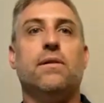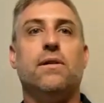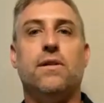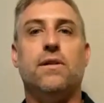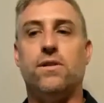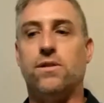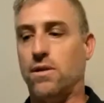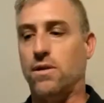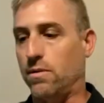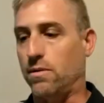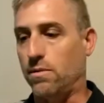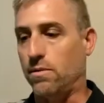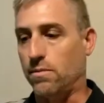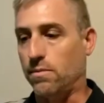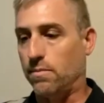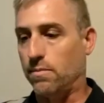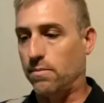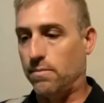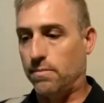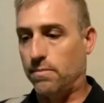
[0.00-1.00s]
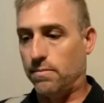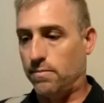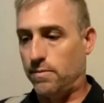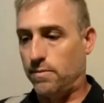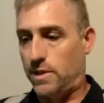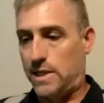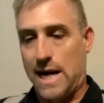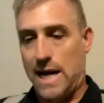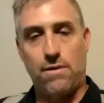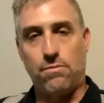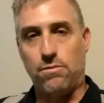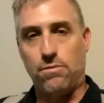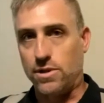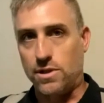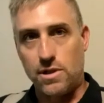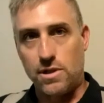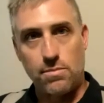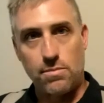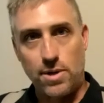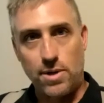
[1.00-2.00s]
So, dad
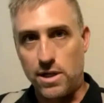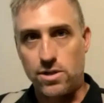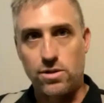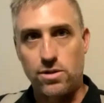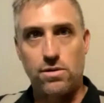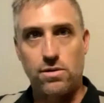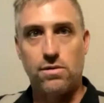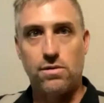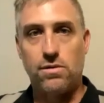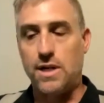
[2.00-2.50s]
wasn't in the picture.